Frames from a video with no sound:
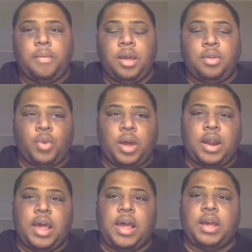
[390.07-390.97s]
As
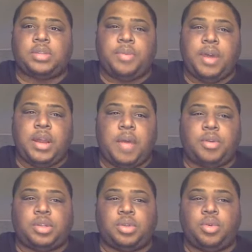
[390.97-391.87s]
well as being able
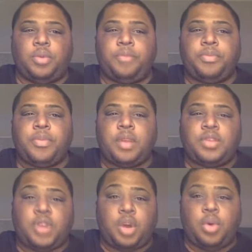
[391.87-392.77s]
to
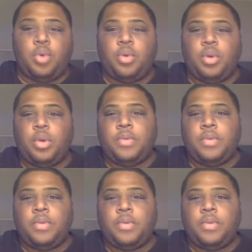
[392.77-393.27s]
show